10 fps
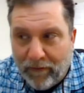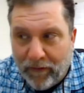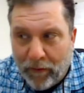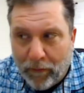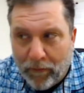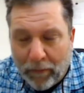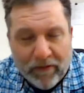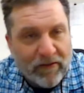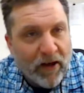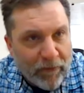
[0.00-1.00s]
So that was
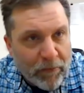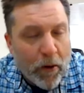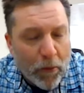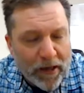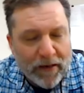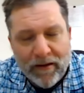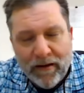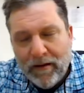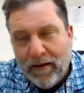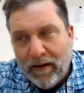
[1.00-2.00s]
a tough moment,
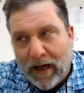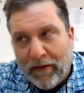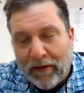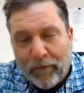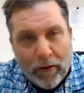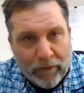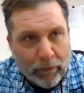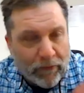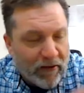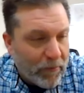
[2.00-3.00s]
I think, for Husker
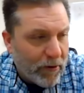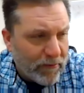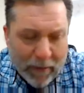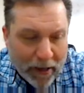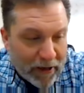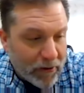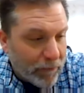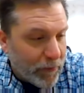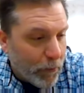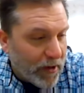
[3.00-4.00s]
softball. Tom, I didn't know
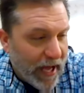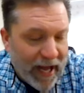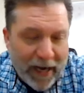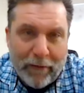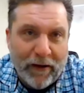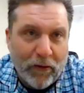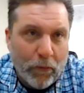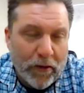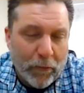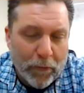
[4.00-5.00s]
if you wanted to add anything to
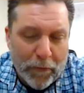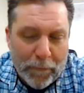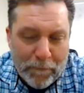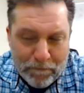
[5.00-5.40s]
what you wrote.